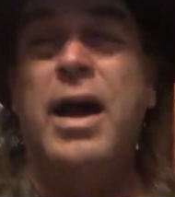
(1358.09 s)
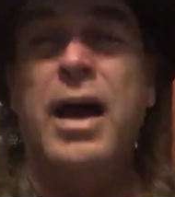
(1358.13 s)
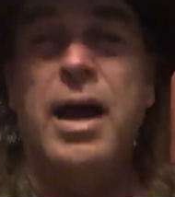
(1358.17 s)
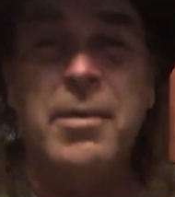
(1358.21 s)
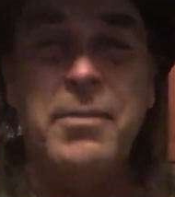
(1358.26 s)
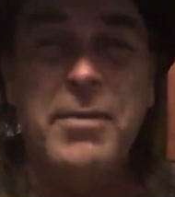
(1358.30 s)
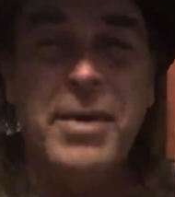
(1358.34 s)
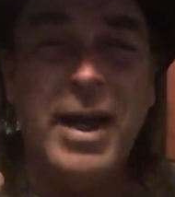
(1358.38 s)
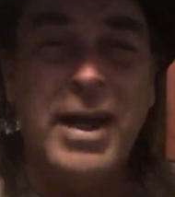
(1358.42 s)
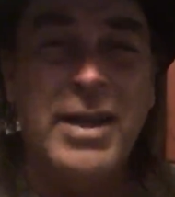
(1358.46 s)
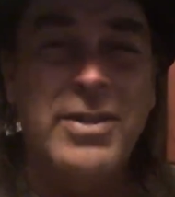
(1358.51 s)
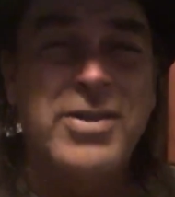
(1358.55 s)

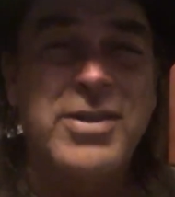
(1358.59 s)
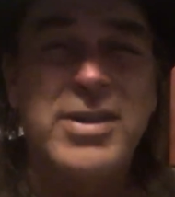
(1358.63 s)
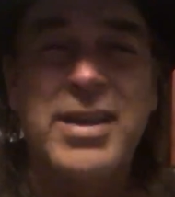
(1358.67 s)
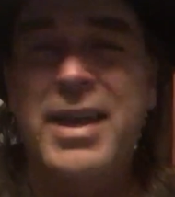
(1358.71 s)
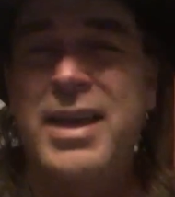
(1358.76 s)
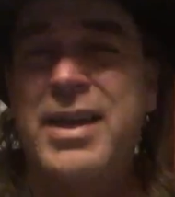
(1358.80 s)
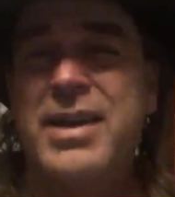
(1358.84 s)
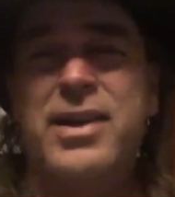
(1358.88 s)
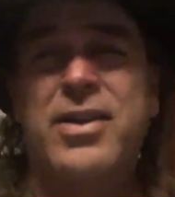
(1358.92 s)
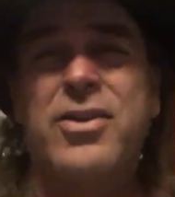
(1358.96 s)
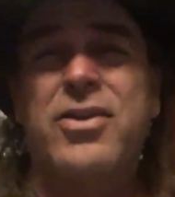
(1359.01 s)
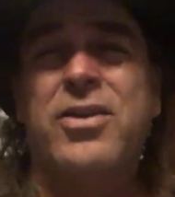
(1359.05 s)
I'm not
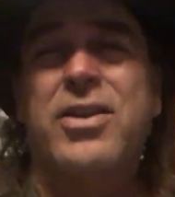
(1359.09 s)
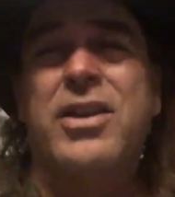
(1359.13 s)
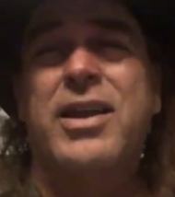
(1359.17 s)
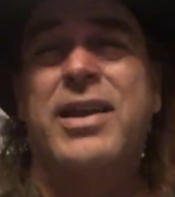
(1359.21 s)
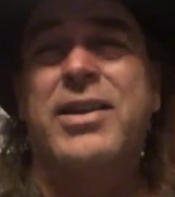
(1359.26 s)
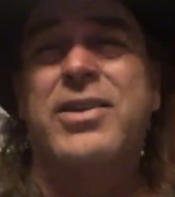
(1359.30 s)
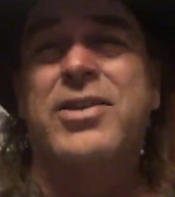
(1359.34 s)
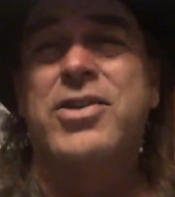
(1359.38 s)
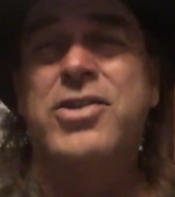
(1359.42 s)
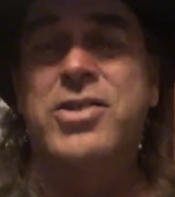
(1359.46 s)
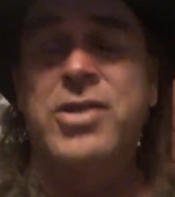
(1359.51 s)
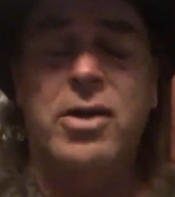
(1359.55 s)
saying I don't
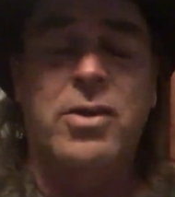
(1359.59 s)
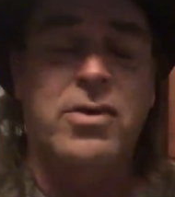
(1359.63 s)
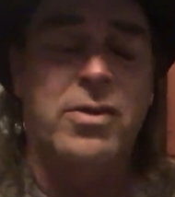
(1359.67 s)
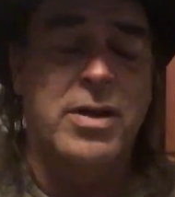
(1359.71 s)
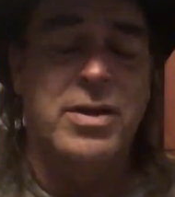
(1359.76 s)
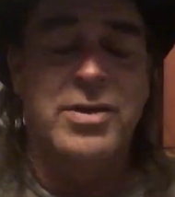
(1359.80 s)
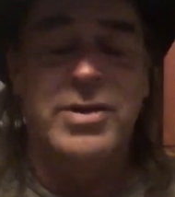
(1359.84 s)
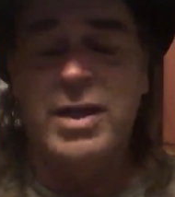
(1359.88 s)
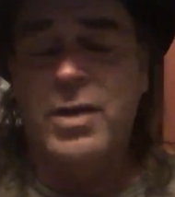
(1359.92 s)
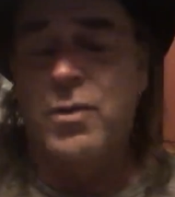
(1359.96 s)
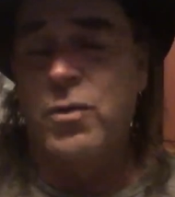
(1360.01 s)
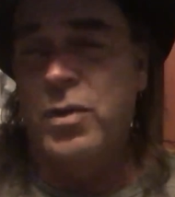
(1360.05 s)
like the show,
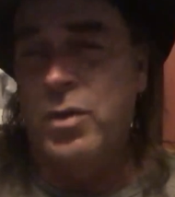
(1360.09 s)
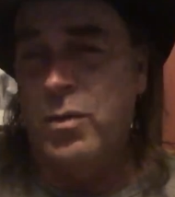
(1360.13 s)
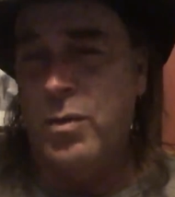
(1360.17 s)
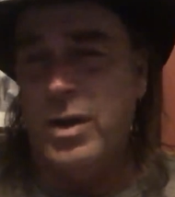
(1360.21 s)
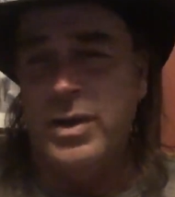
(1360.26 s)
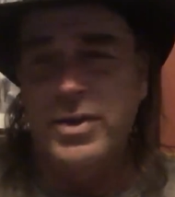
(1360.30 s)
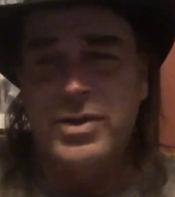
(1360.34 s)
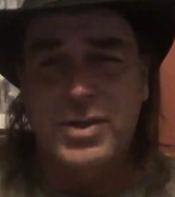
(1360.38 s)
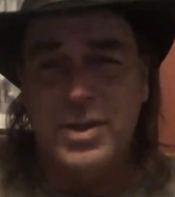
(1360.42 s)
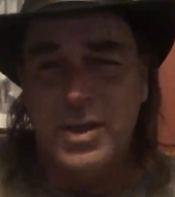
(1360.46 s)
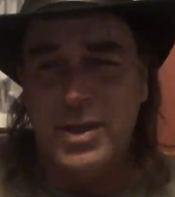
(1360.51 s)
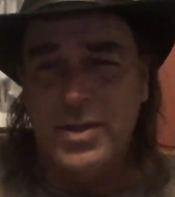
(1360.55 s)
because I will
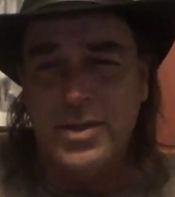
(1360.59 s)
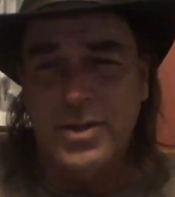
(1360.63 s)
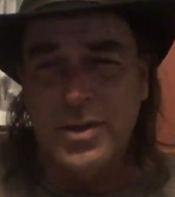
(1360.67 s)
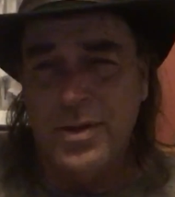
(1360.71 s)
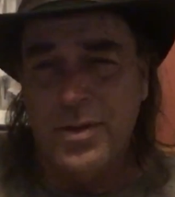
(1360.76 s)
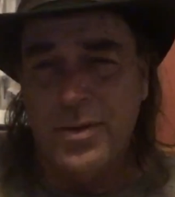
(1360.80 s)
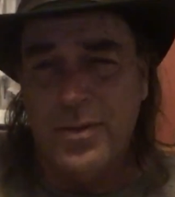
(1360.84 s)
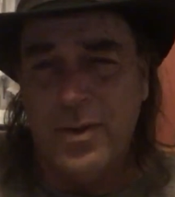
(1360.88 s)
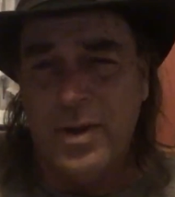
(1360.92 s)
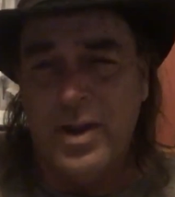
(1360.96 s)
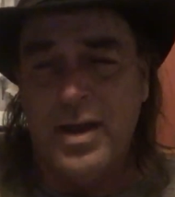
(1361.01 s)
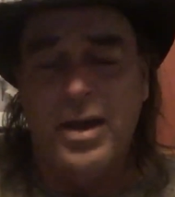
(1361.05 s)
watch season
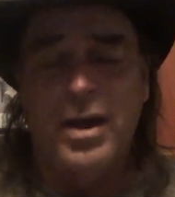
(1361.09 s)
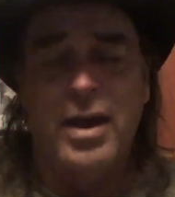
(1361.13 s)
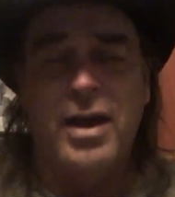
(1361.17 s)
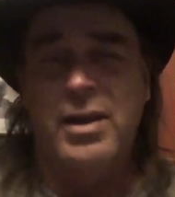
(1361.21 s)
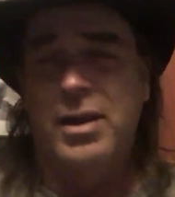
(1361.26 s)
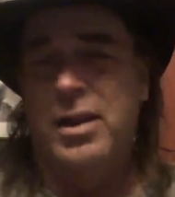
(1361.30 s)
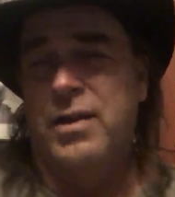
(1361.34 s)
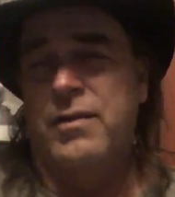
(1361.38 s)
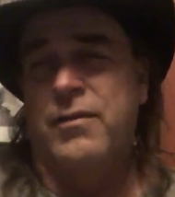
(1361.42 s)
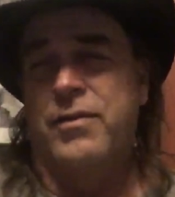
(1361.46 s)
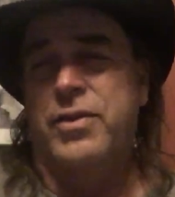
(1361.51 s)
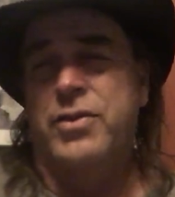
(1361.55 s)
3. I
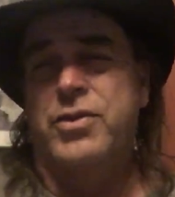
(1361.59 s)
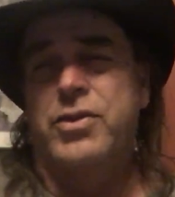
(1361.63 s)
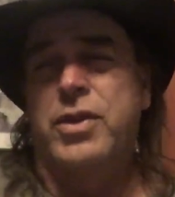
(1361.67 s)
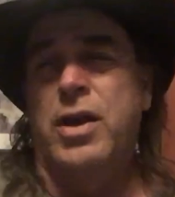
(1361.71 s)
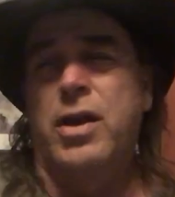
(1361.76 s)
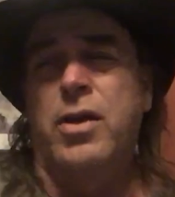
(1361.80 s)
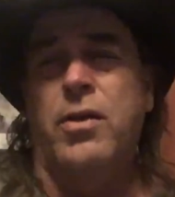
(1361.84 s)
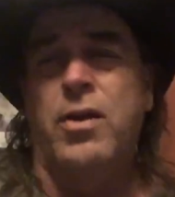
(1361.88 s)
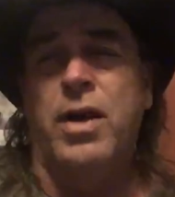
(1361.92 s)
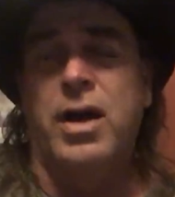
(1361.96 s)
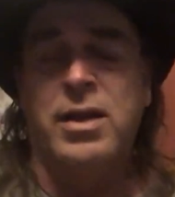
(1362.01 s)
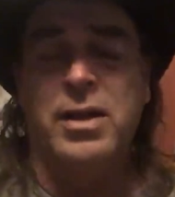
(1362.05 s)
love the
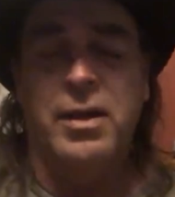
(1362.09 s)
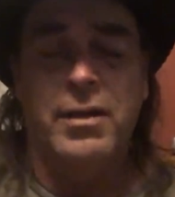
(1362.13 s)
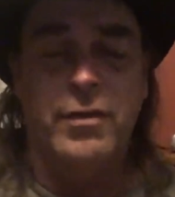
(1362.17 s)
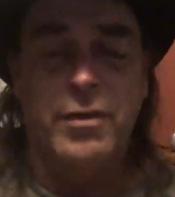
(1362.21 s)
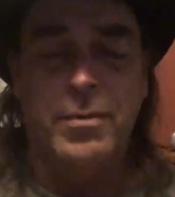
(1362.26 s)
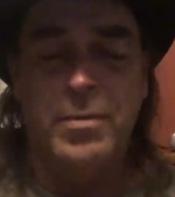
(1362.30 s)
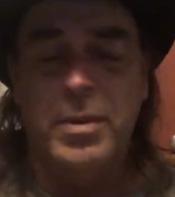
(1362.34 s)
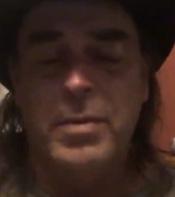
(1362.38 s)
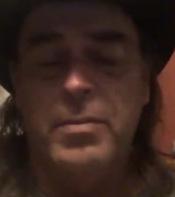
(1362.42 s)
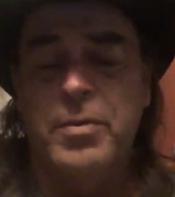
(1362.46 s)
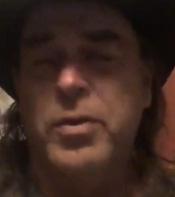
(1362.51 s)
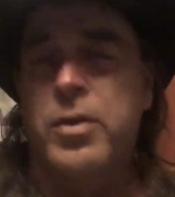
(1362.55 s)
show. I love
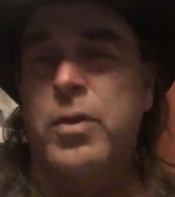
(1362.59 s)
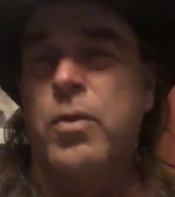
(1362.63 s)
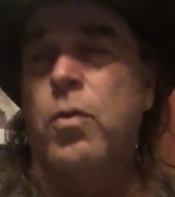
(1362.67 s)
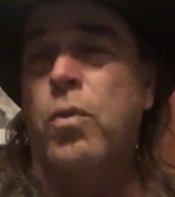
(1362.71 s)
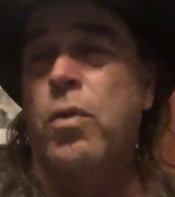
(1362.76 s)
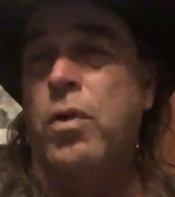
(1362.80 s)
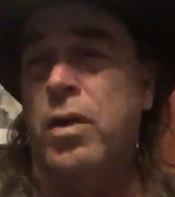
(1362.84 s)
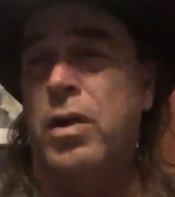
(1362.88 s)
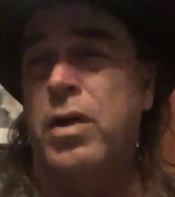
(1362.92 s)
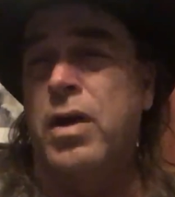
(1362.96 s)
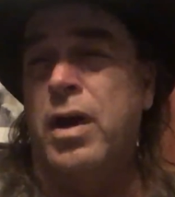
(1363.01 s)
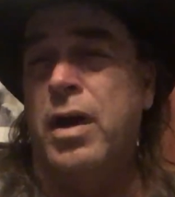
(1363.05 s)
the people that
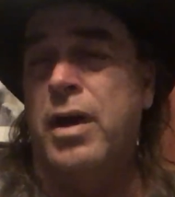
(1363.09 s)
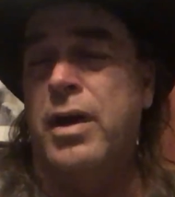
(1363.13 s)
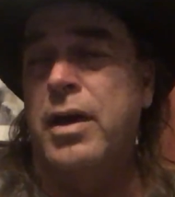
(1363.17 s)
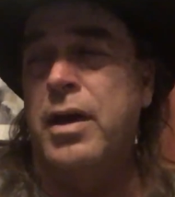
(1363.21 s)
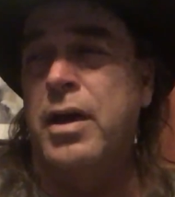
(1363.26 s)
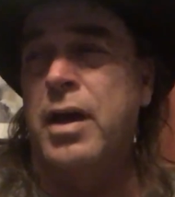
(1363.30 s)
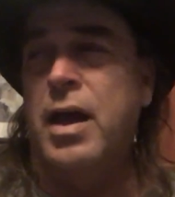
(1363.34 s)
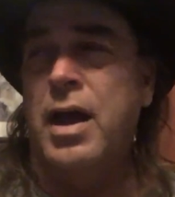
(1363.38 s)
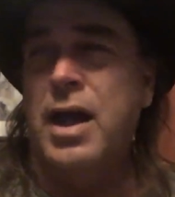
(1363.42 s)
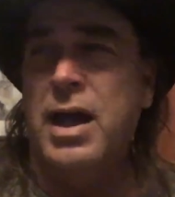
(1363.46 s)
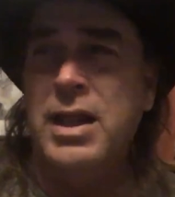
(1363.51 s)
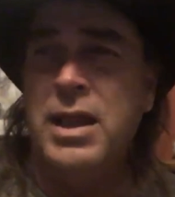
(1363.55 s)
work on
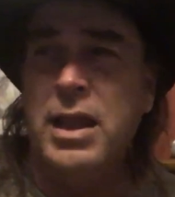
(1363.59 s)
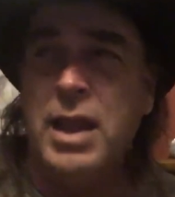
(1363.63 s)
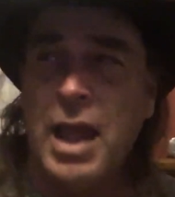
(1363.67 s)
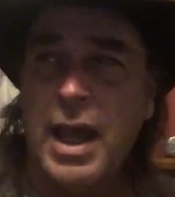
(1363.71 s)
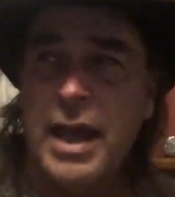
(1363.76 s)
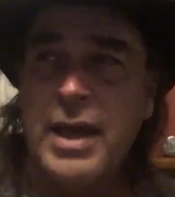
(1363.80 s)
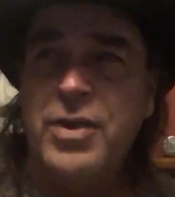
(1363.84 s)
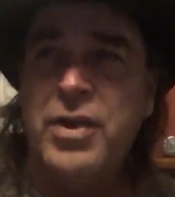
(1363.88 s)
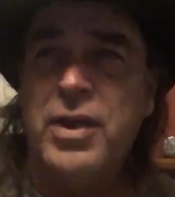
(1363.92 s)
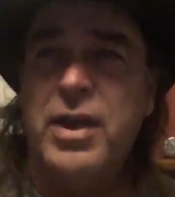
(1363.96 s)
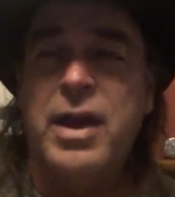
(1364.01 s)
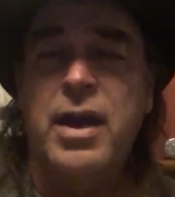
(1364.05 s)
it. I
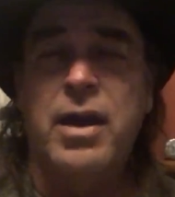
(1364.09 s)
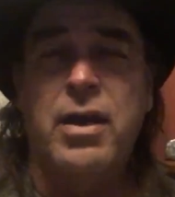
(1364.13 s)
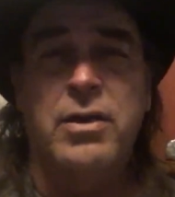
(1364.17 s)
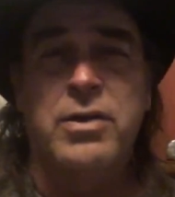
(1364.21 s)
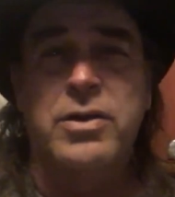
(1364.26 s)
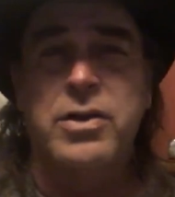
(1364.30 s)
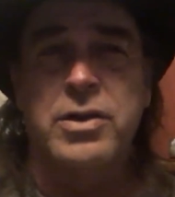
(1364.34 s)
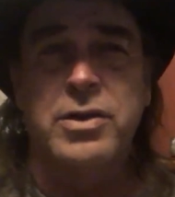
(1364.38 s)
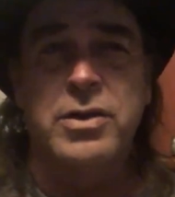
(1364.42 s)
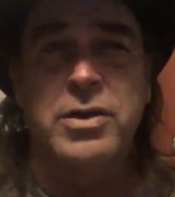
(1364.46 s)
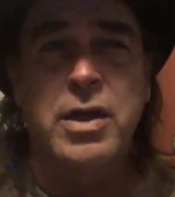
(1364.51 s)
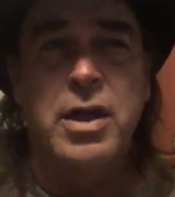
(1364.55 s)
like the
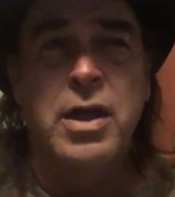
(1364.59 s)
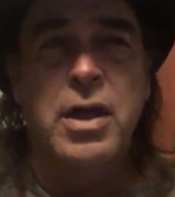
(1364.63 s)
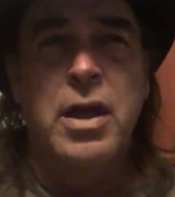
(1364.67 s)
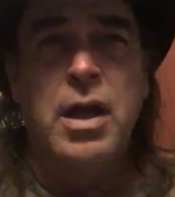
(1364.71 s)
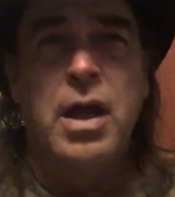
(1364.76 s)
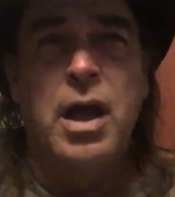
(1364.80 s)
characters.